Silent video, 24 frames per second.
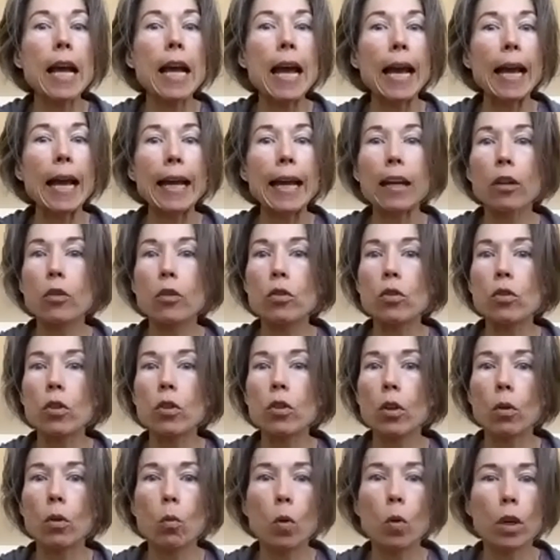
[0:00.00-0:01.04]
And
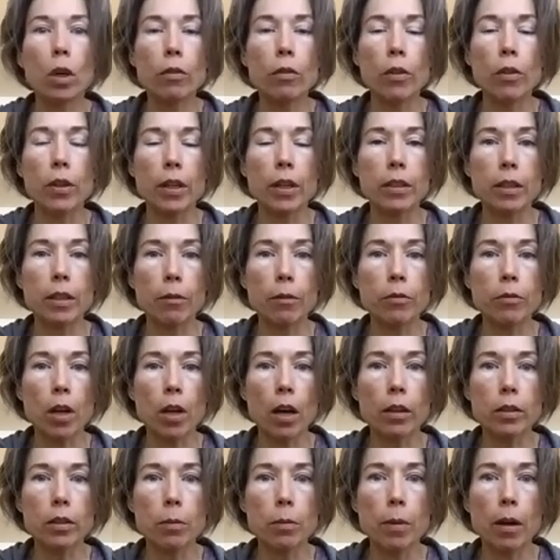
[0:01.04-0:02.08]
one of the things I've
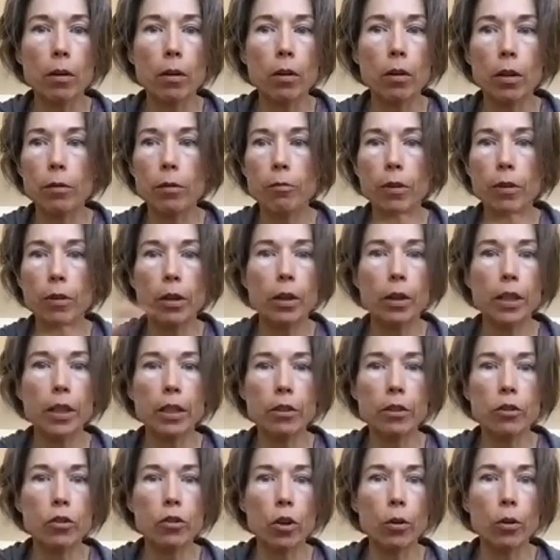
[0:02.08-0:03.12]
talked about on various
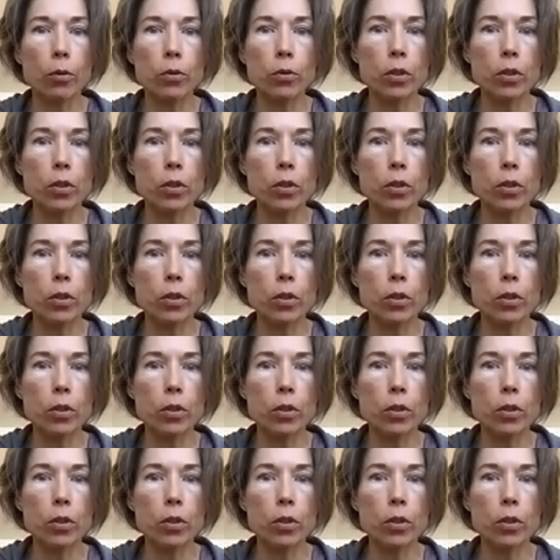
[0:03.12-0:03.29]
shows,